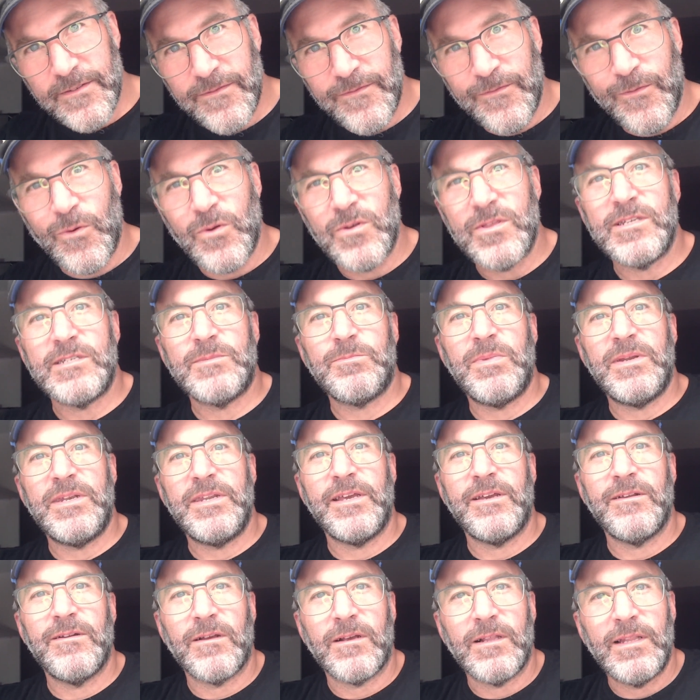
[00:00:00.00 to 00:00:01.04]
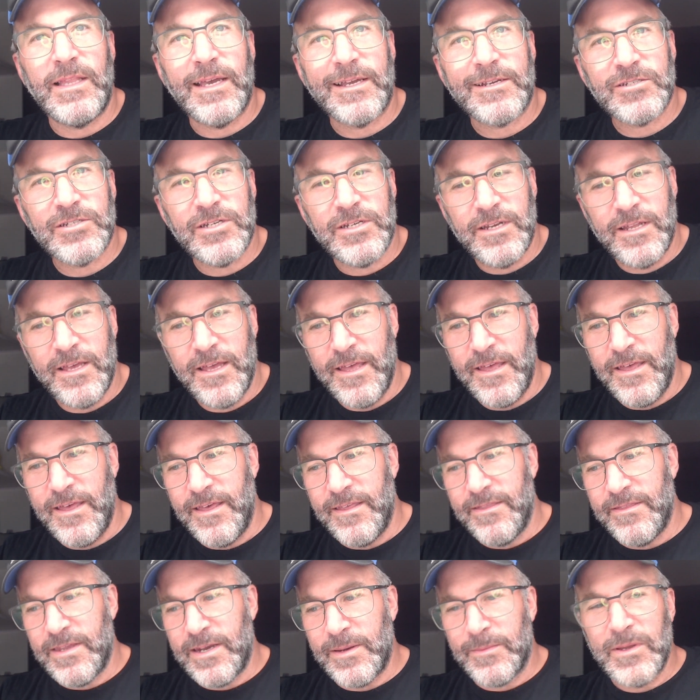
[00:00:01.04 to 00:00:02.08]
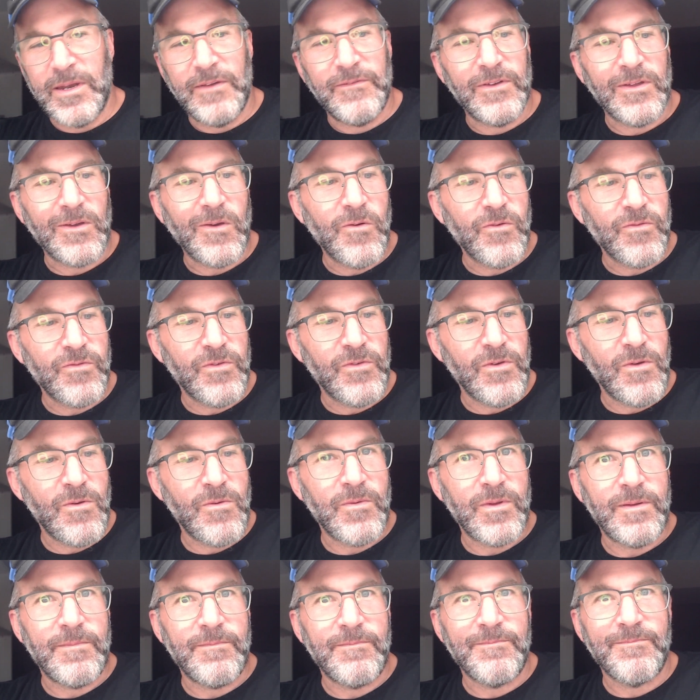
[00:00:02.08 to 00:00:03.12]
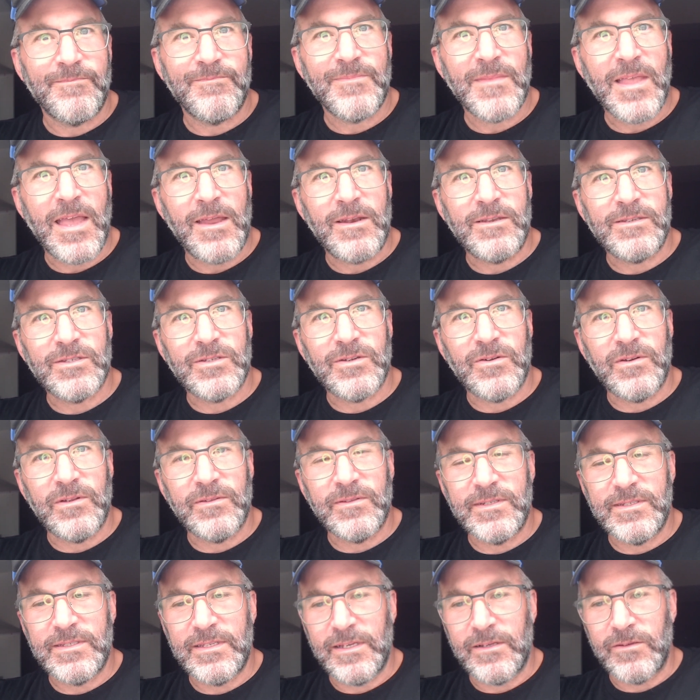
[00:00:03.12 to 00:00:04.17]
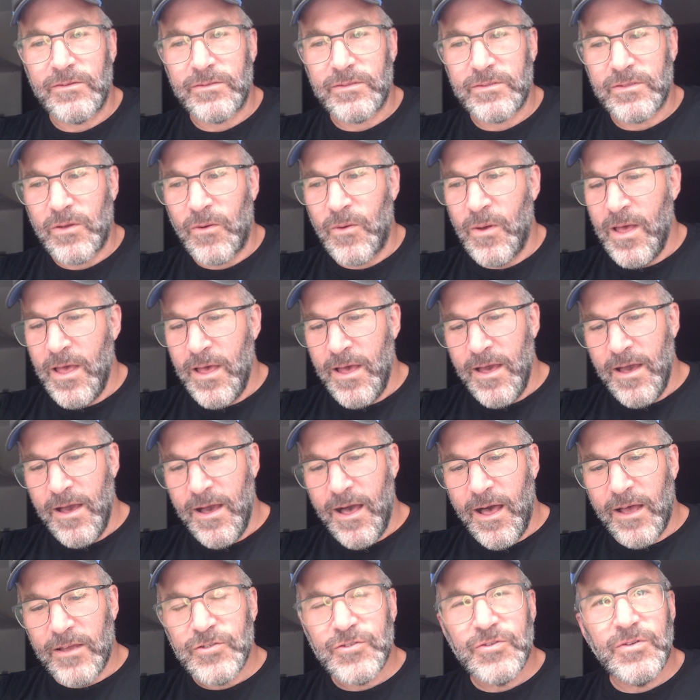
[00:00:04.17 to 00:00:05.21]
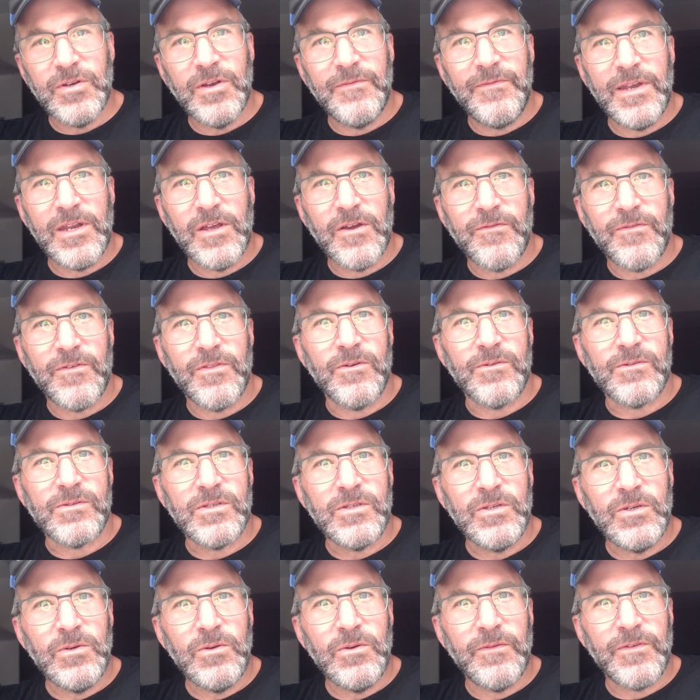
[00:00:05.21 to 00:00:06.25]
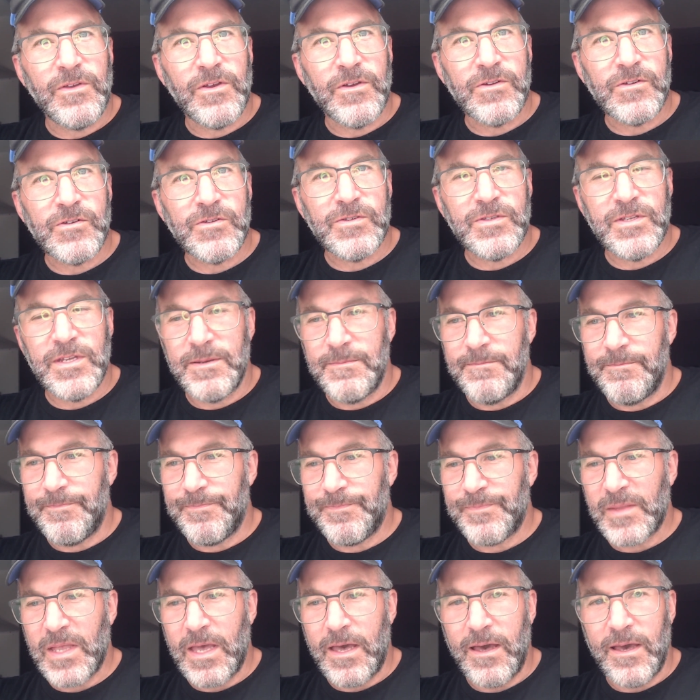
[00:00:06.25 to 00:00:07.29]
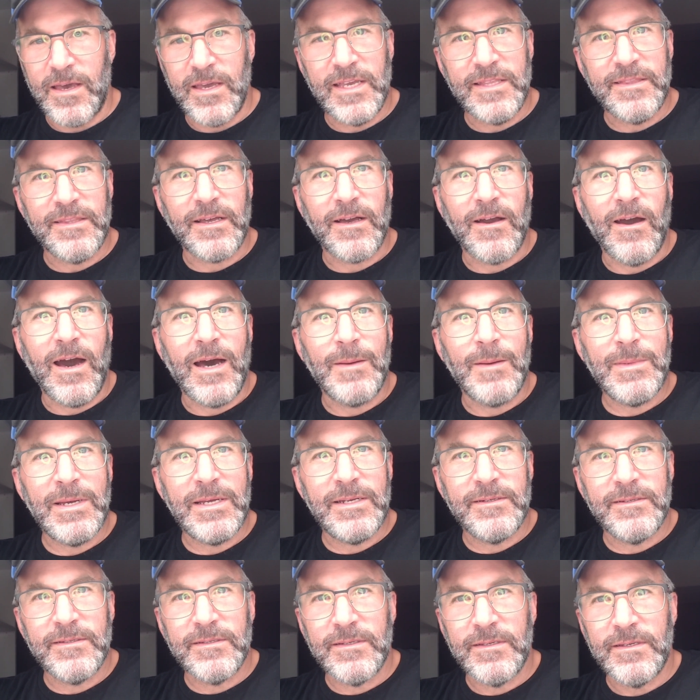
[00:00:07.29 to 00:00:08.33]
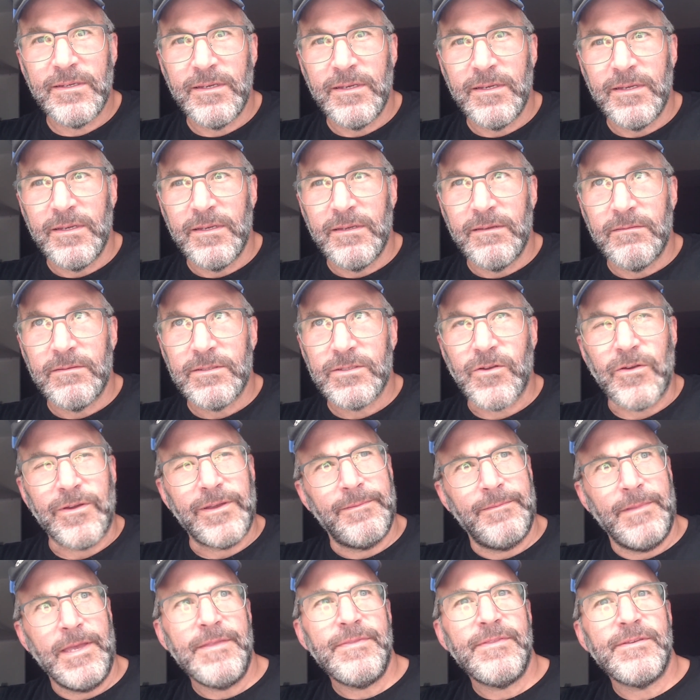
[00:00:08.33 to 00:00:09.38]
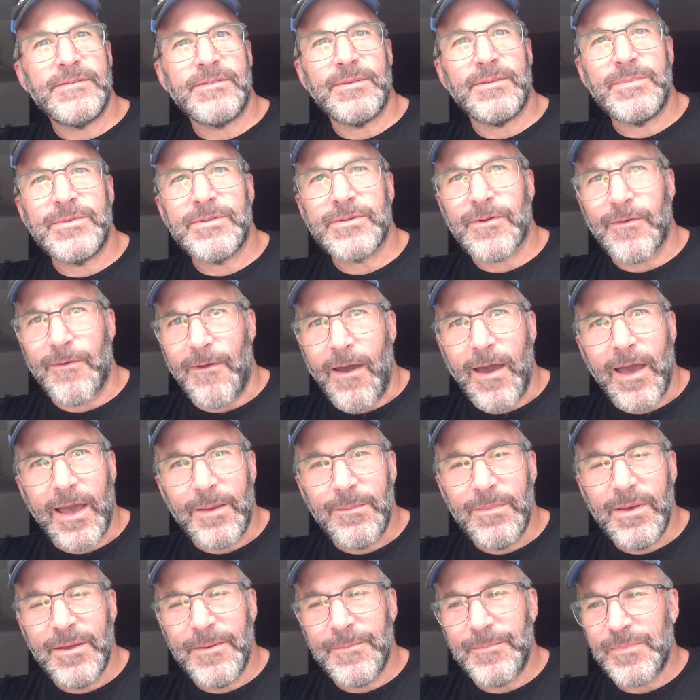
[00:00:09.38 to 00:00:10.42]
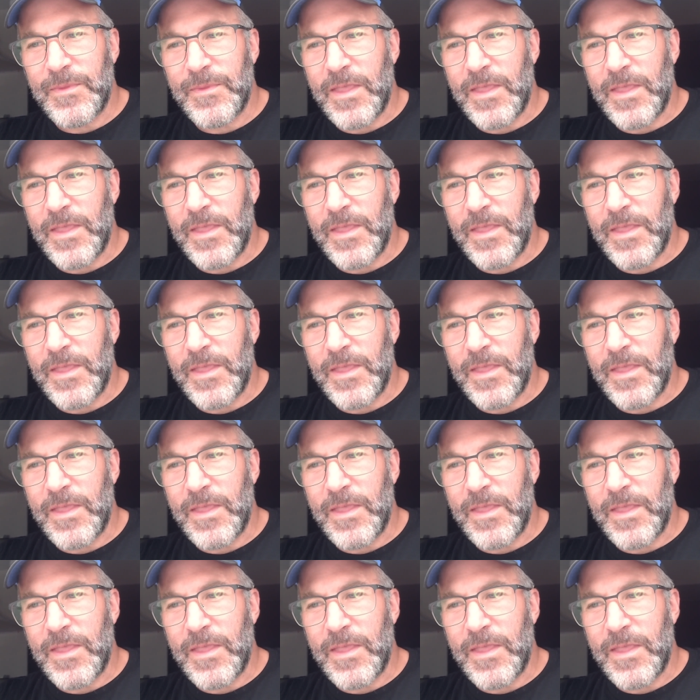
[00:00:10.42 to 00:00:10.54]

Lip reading: for this particular collection that I'm gonna have to go through and sort out the singles. So I'll shoot a video for those too. If you're interested, hit the hit the subscribe,